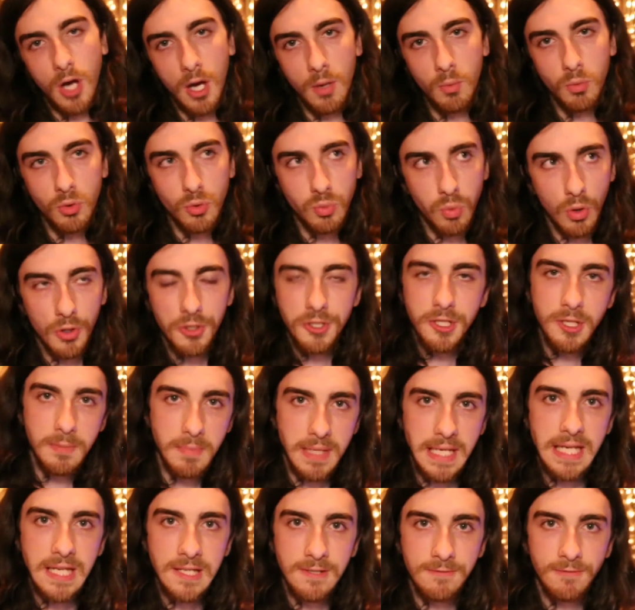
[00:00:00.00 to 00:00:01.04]
would want to
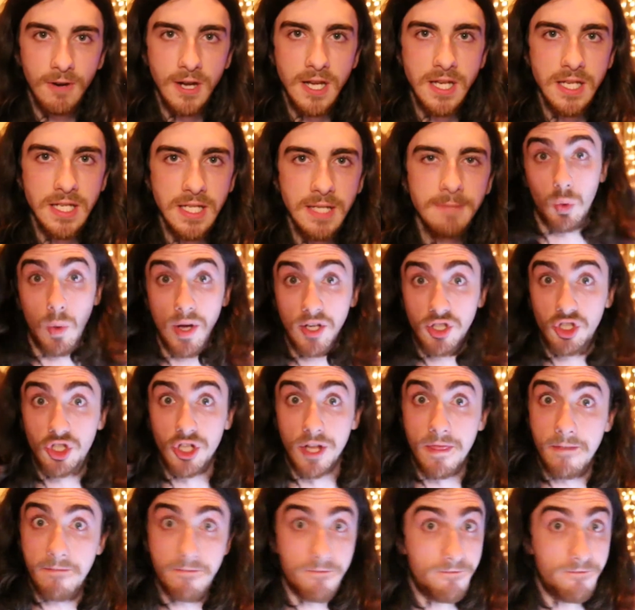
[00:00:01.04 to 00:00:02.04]
be his friend. Question the